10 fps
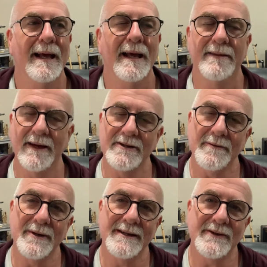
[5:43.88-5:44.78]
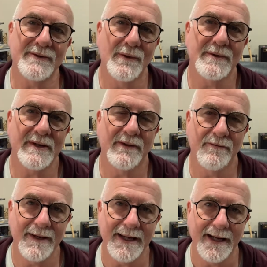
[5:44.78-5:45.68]
The only time you need to talk to the
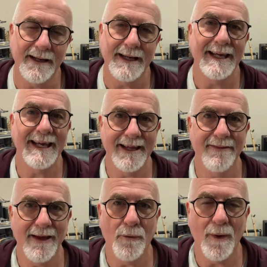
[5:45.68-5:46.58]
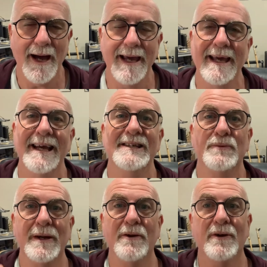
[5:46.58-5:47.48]
reader in that way is
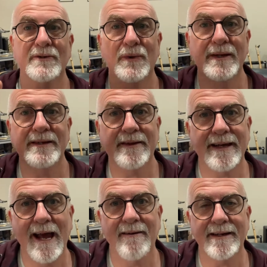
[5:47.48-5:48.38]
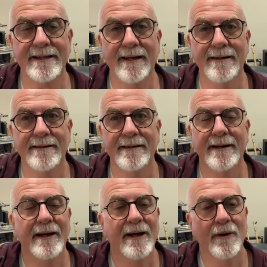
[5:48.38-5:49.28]
when you're not talking to the character,
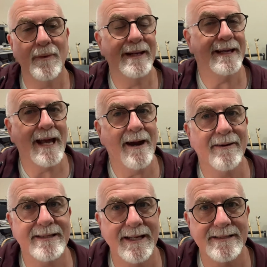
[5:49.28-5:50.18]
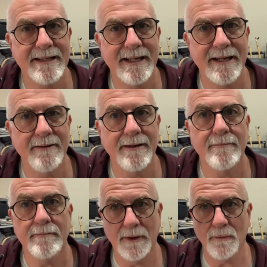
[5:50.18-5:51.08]
when the character doesn't hear it,
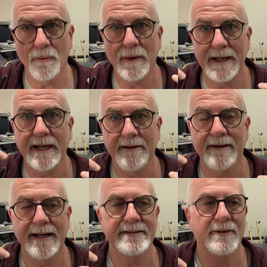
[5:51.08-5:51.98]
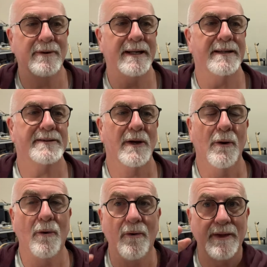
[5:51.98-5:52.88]
but we hear it as the audience,
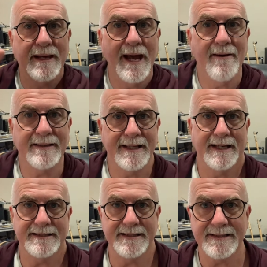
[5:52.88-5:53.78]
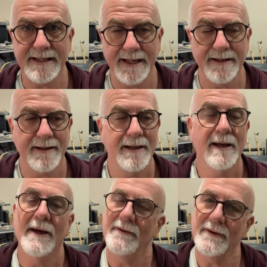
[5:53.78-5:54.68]
or the character doesn't see it.
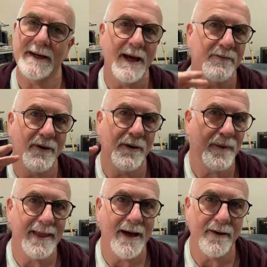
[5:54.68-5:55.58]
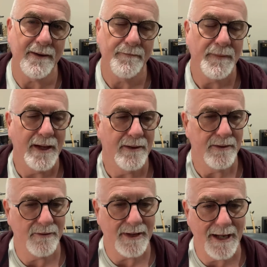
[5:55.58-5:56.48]
You can write without it. You
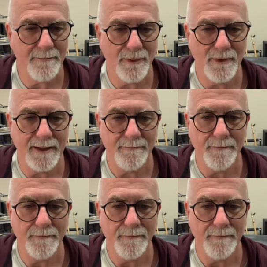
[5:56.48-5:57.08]
can put,